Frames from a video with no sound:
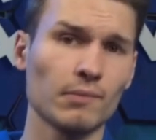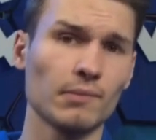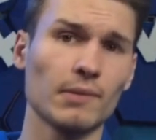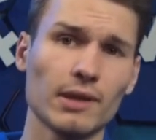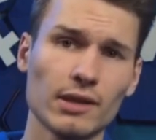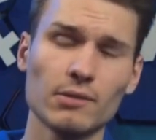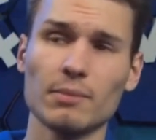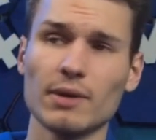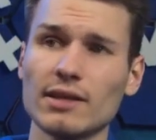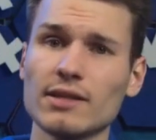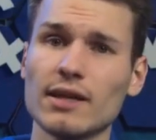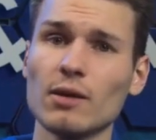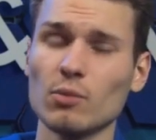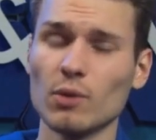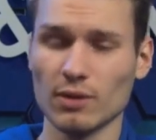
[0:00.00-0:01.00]
This means
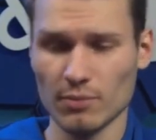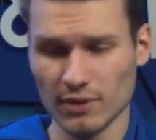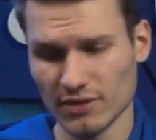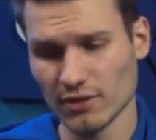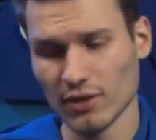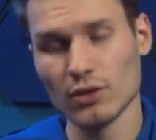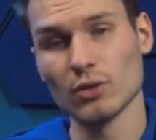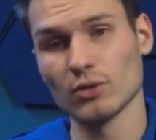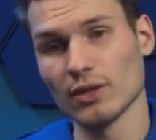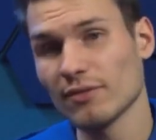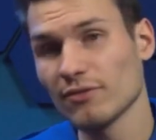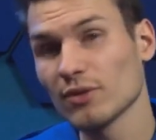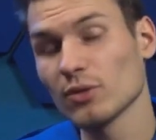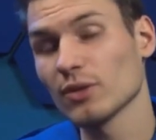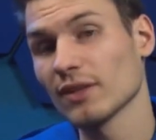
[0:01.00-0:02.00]
that one must not only
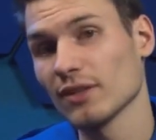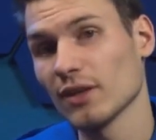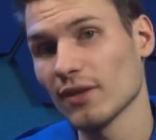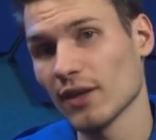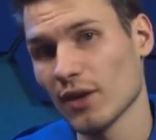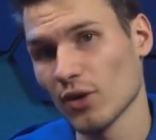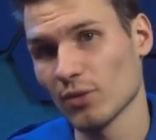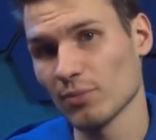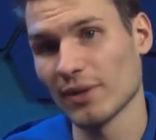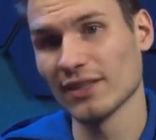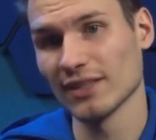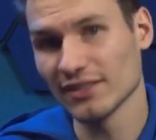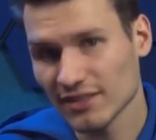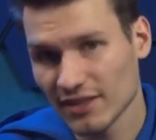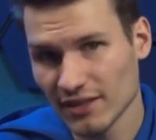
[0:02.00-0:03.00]
focus on the Home
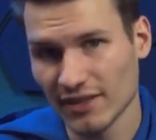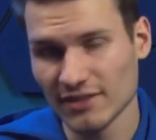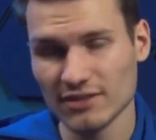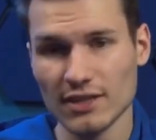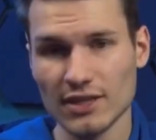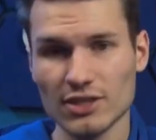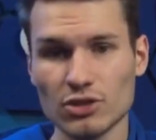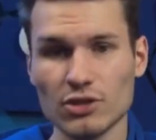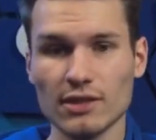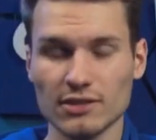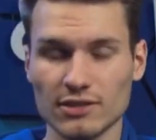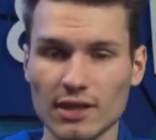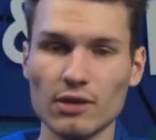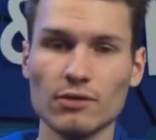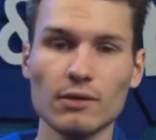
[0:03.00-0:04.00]
Assistant installation
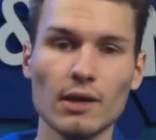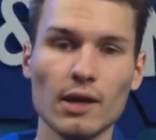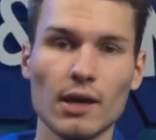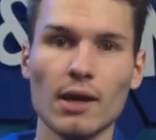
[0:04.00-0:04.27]
itself,